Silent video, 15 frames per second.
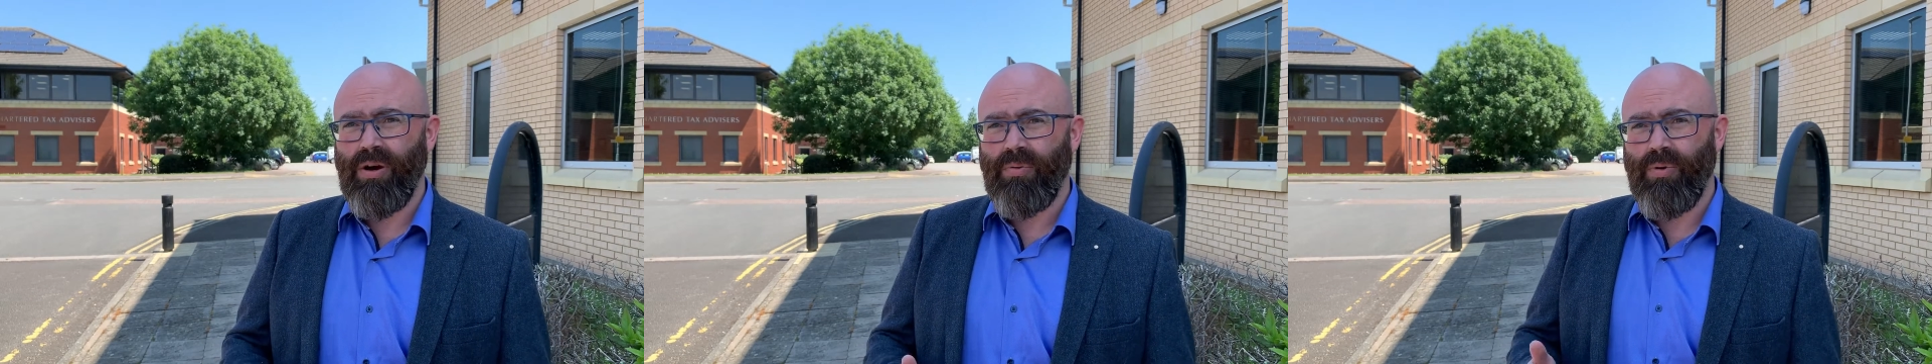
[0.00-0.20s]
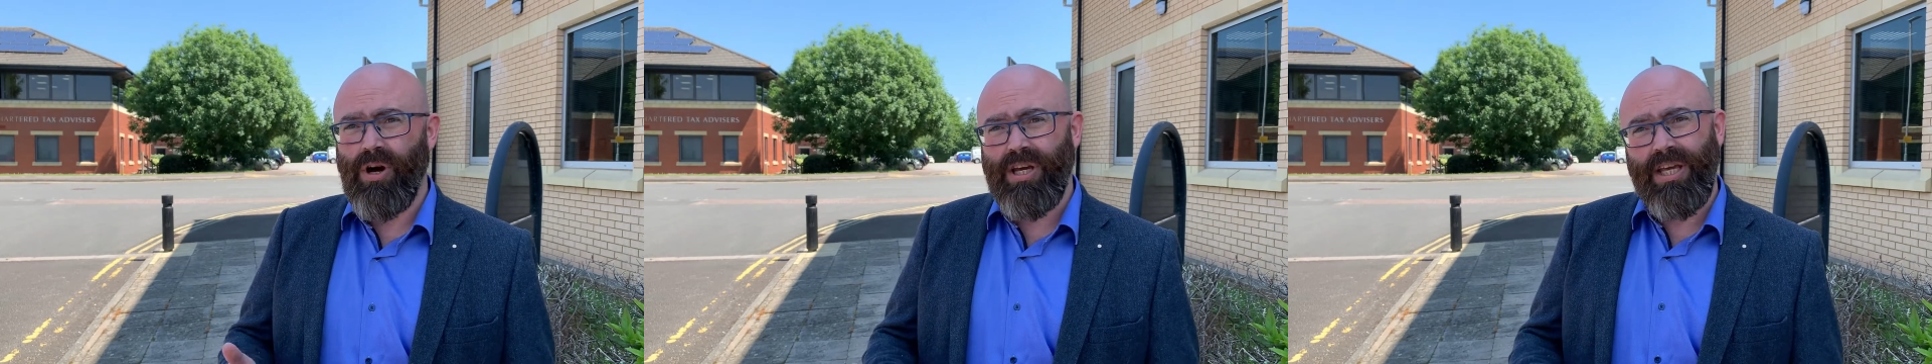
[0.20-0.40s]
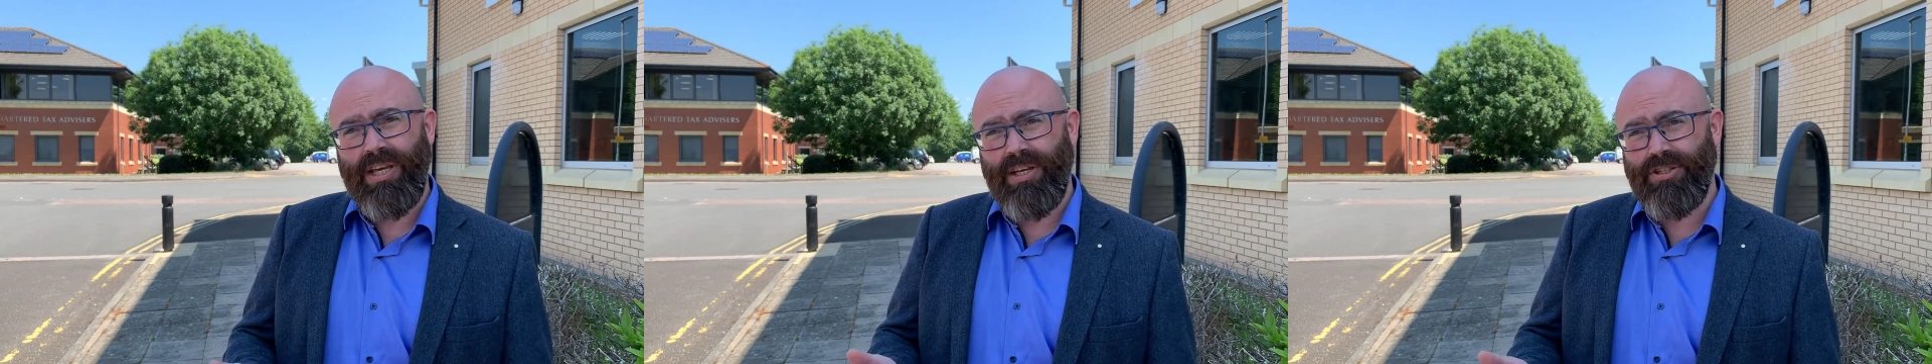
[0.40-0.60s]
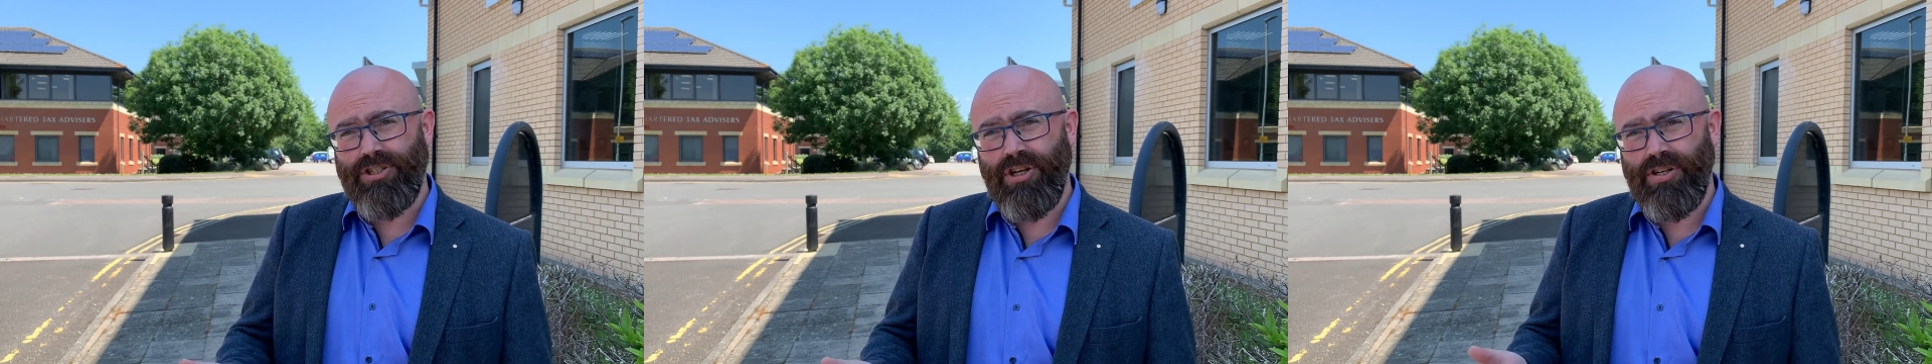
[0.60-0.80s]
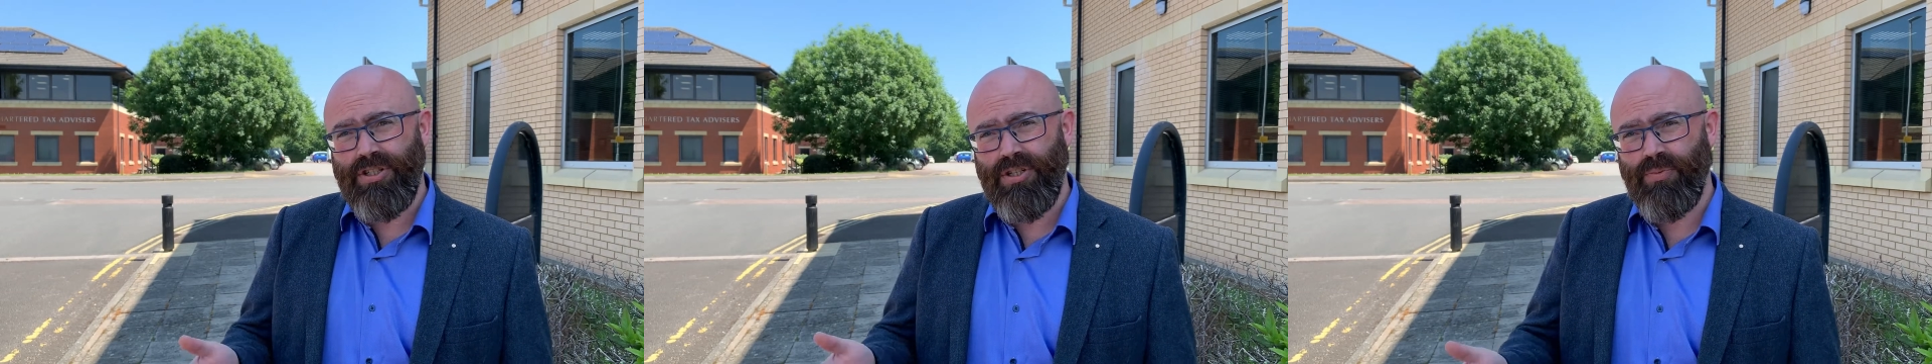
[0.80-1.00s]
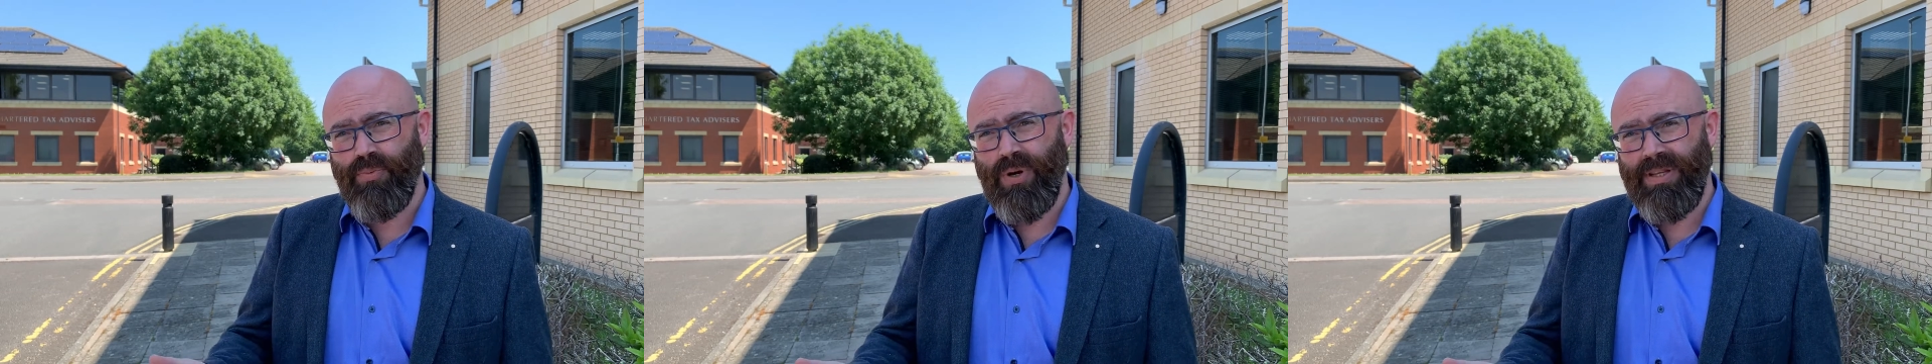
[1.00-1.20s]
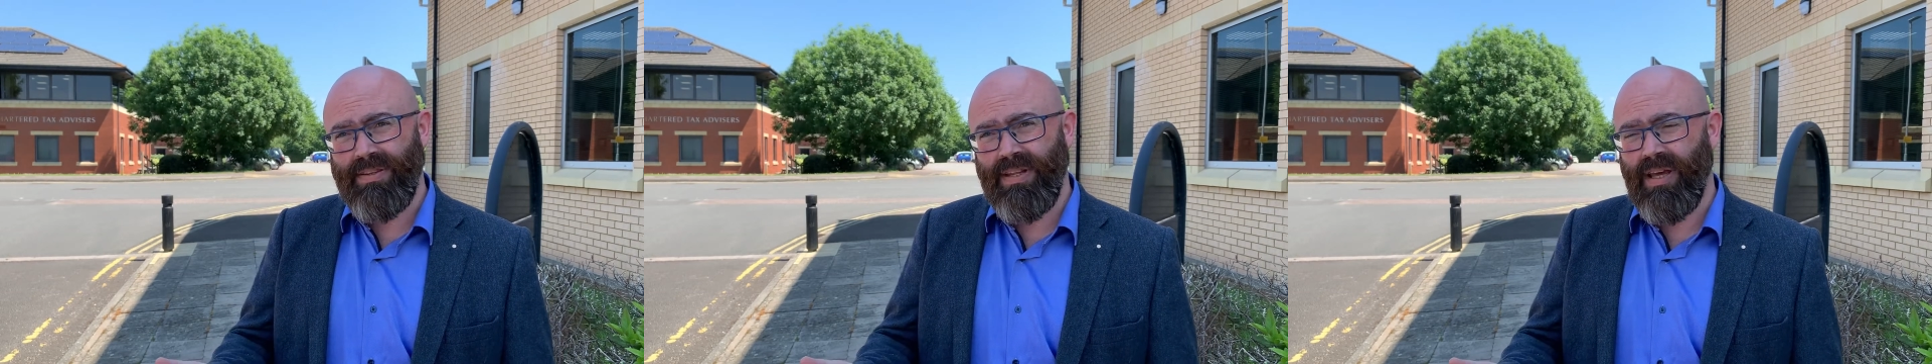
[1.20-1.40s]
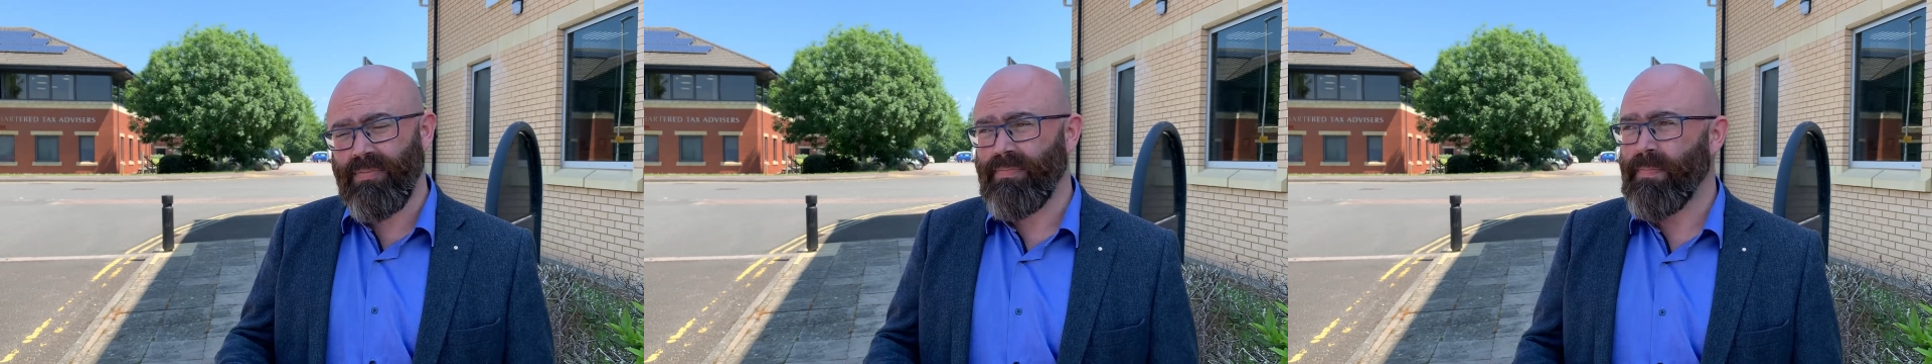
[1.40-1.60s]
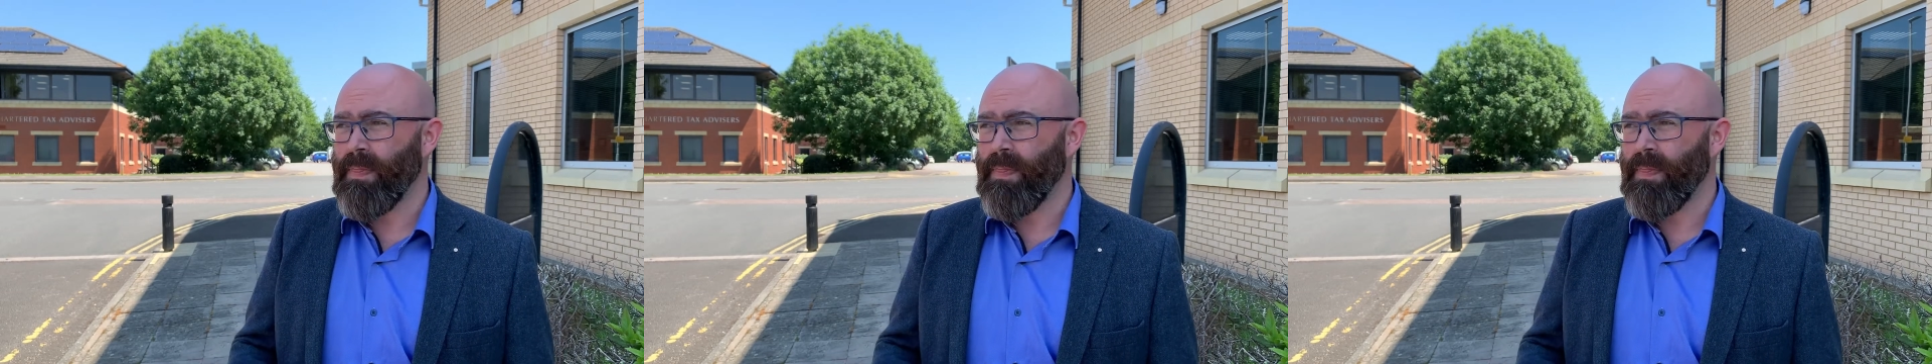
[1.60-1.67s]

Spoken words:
work in conjunction with them,